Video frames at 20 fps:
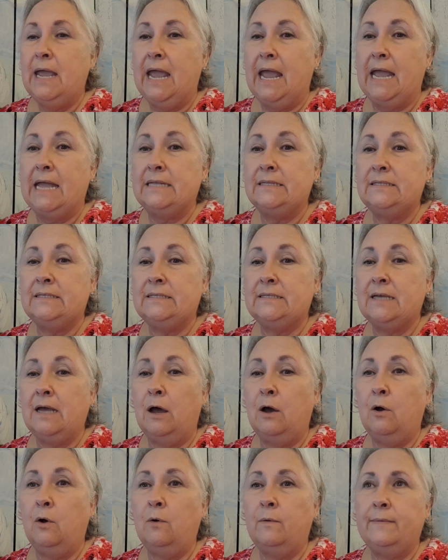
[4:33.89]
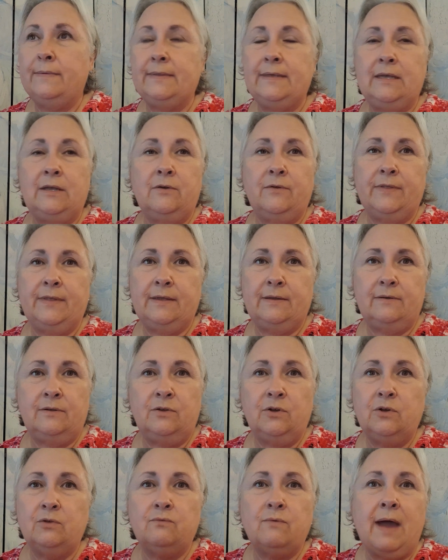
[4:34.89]
And so, that you
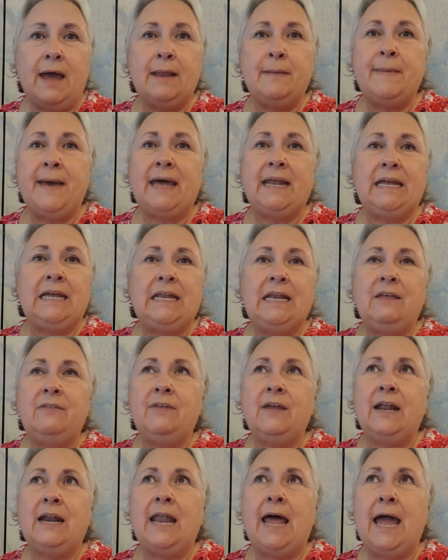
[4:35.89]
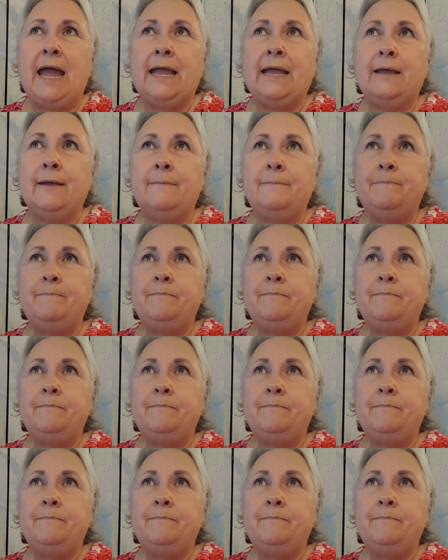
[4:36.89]
could write about anything like